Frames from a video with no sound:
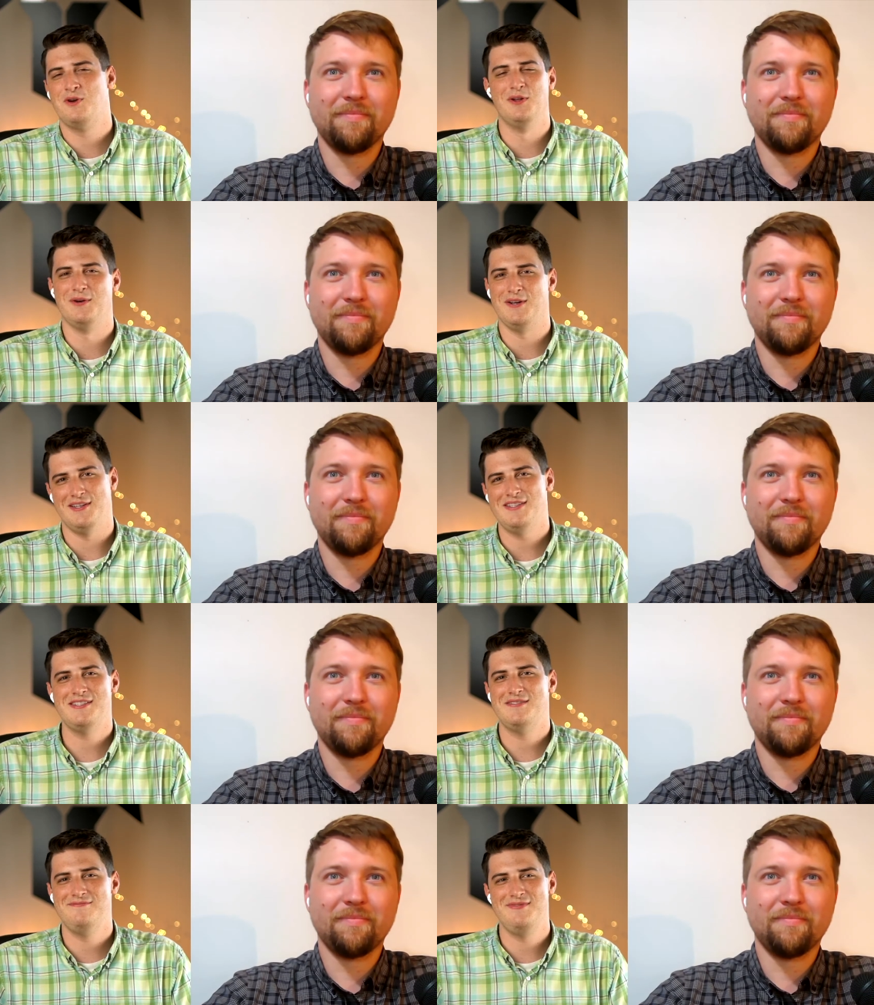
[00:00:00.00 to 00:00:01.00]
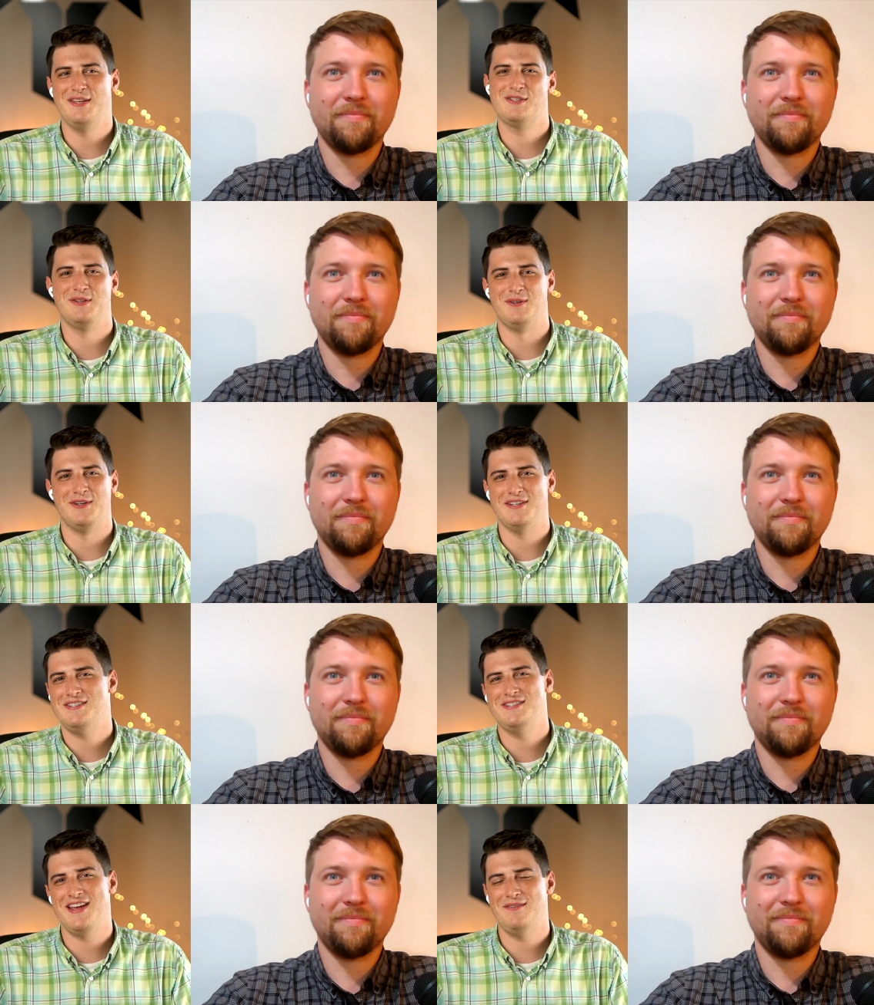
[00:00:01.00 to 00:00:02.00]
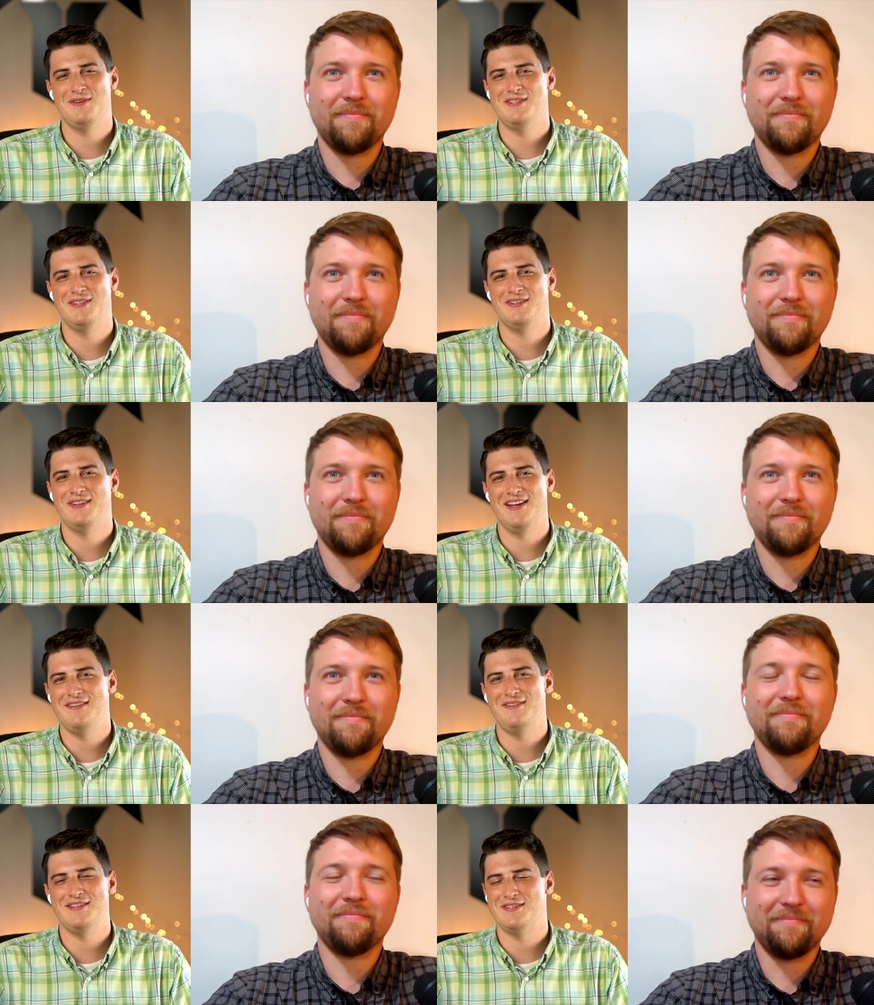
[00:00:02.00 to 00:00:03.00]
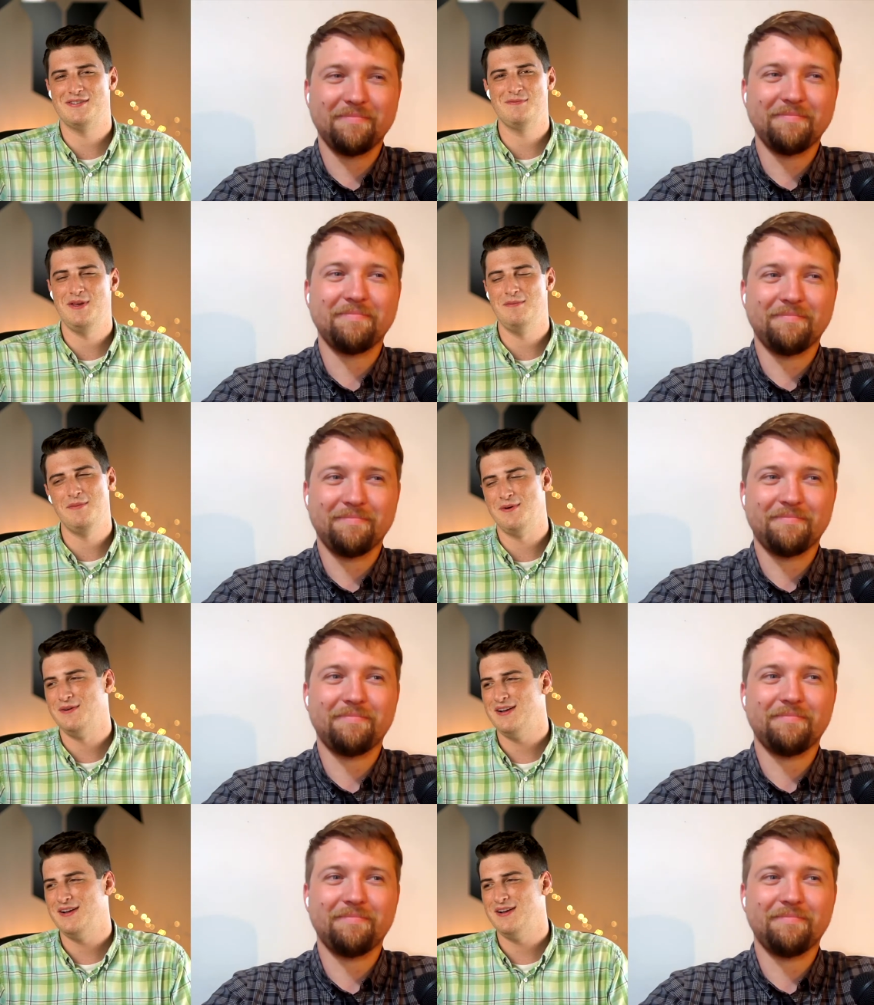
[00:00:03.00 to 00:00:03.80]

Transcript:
Speaker 1: glorious it's glorious. Every single line of his is memeable.